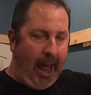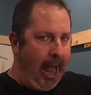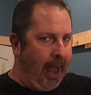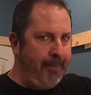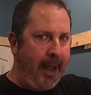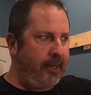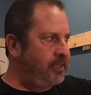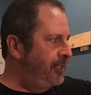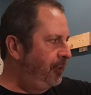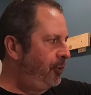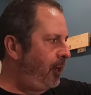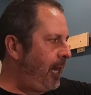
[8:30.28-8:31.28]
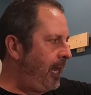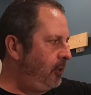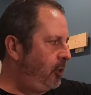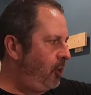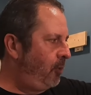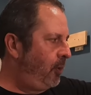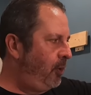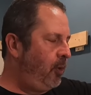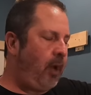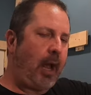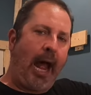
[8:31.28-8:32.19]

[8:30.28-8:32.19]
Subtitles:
I'm not a cylinder head guru.